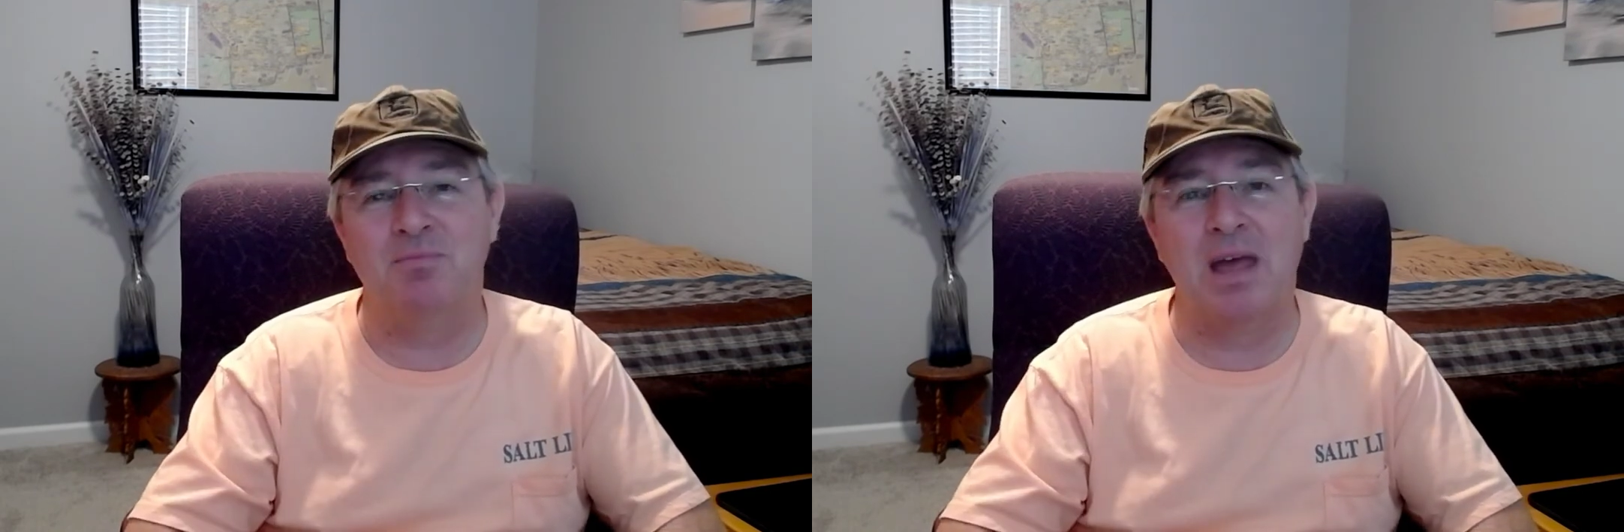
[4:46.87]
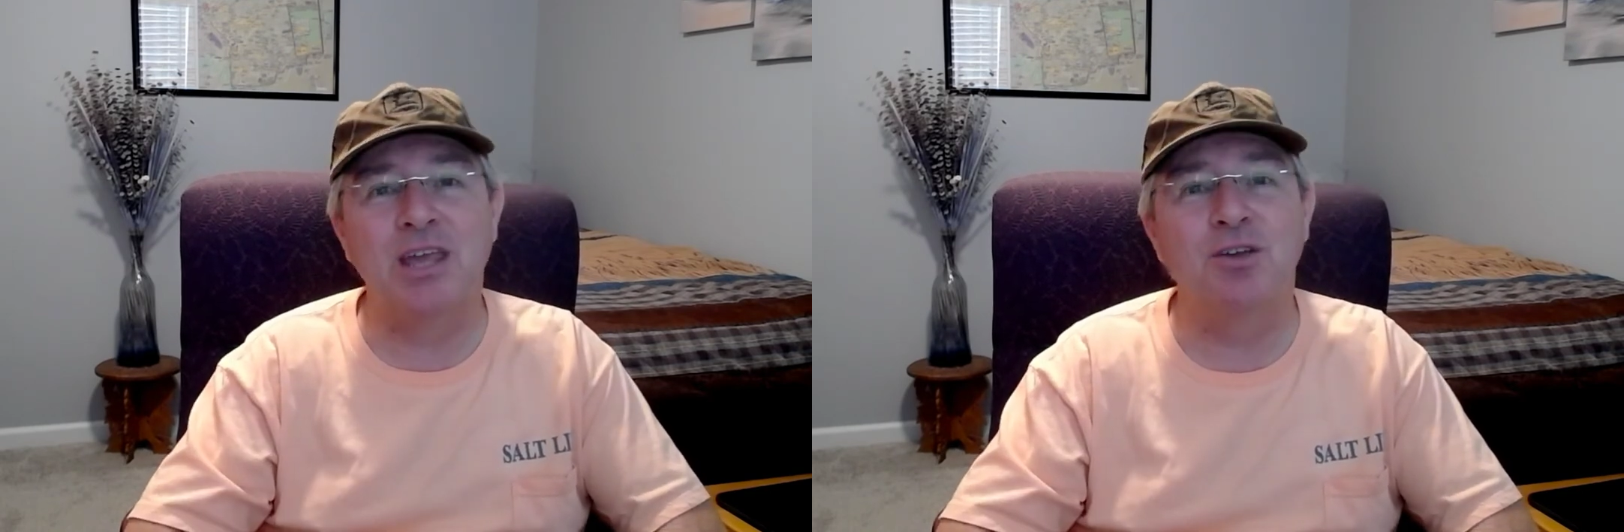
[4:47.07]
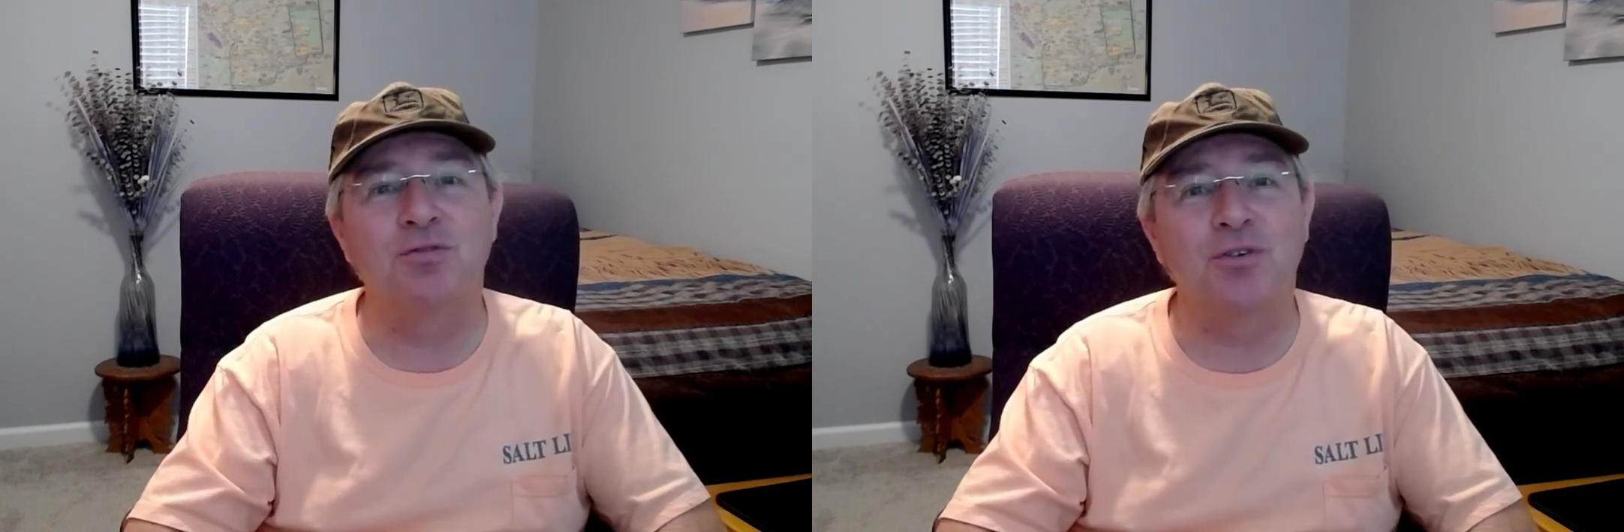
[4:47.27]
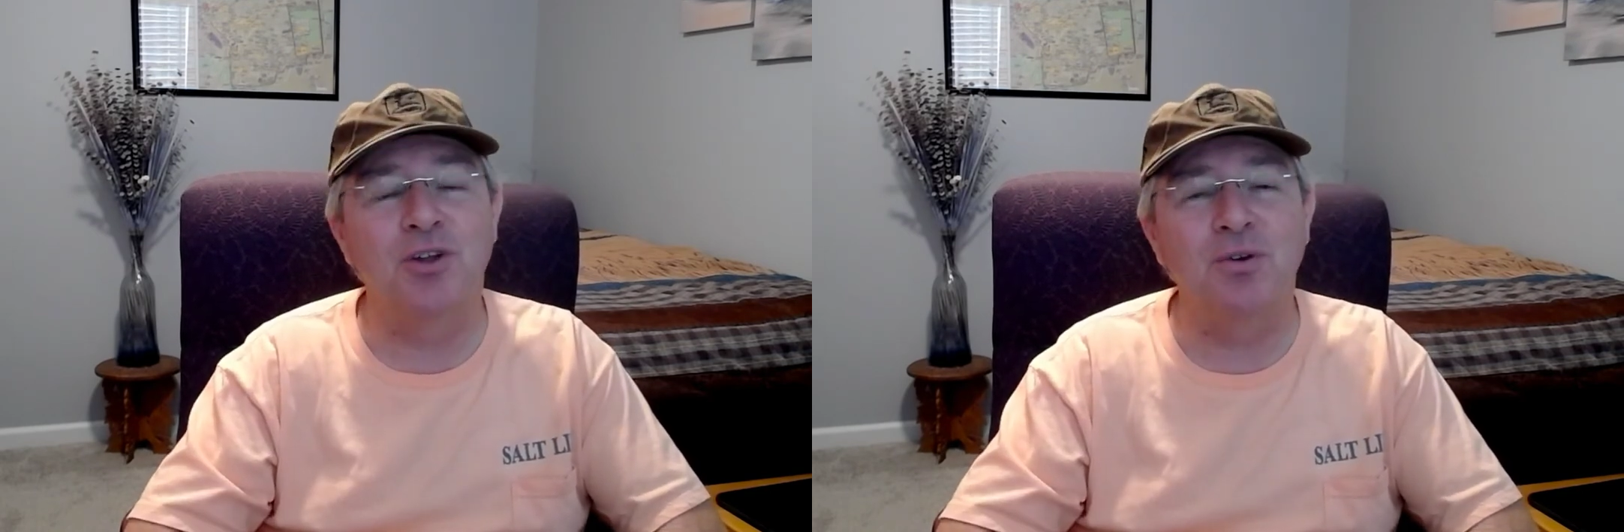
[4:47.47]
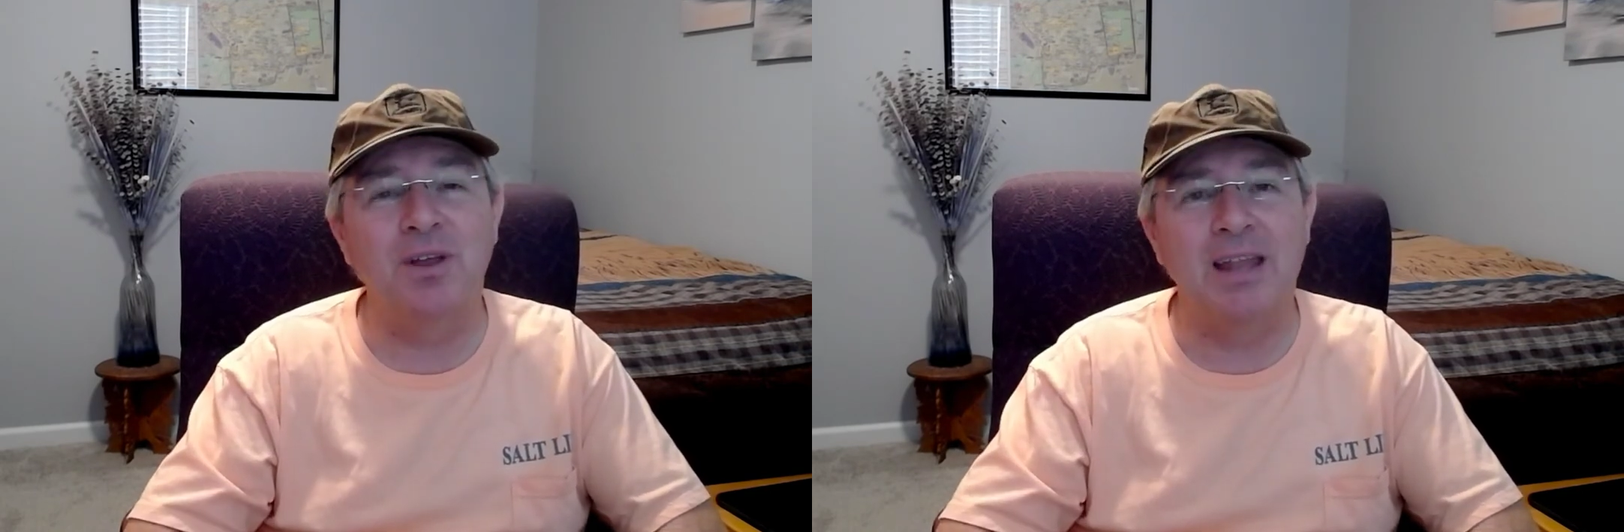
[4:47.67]
thank you for
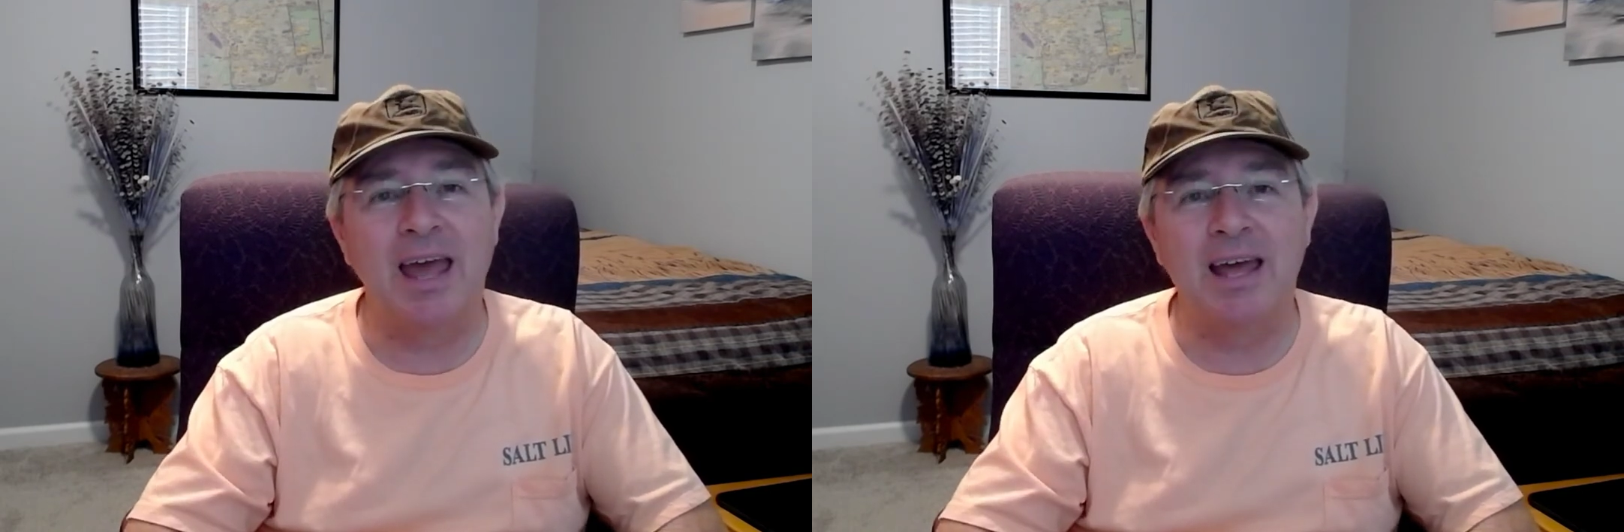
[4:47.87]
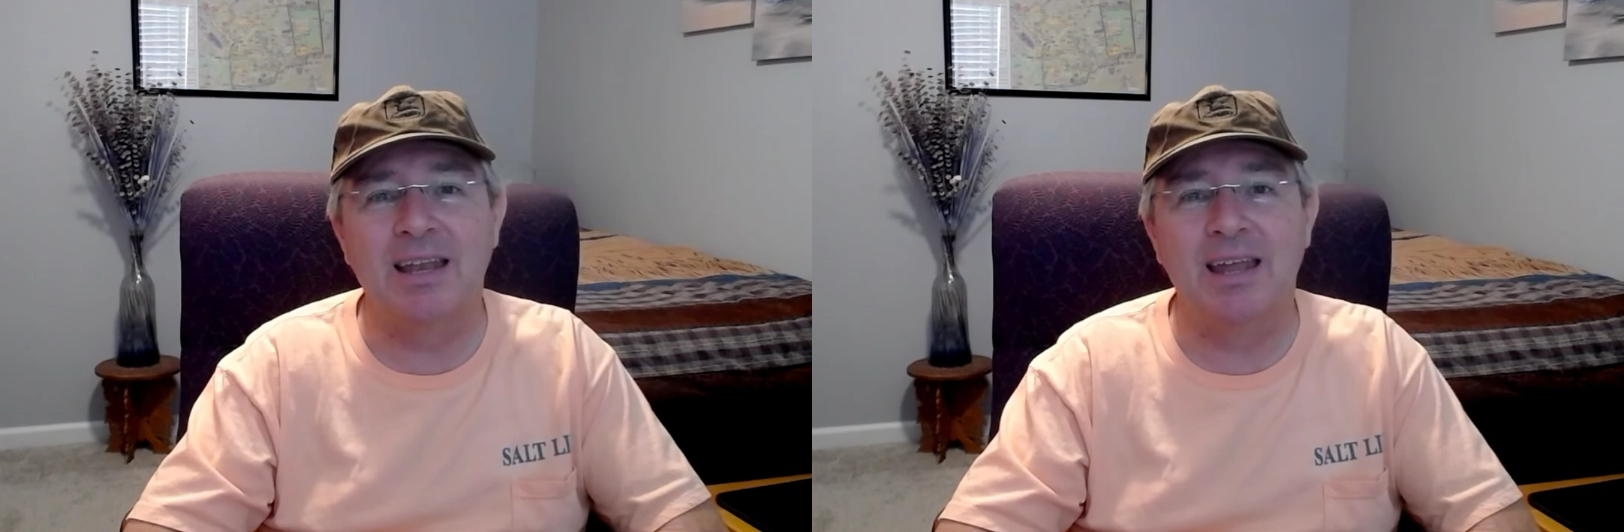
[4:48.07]
doing that.